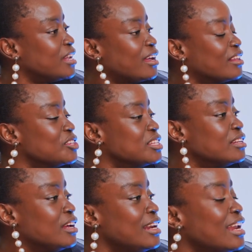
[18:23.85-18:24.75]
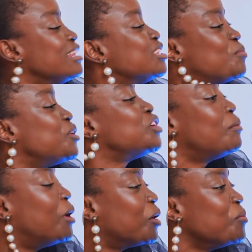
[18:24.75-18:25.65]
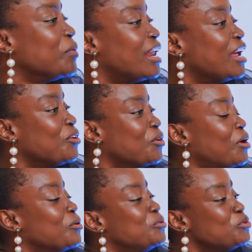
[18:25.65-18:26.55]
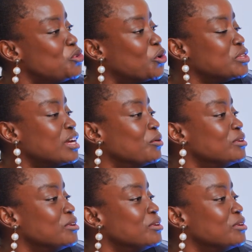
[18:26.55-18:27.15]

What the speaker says: Like, there's nothing special about me. Like, I would do chores.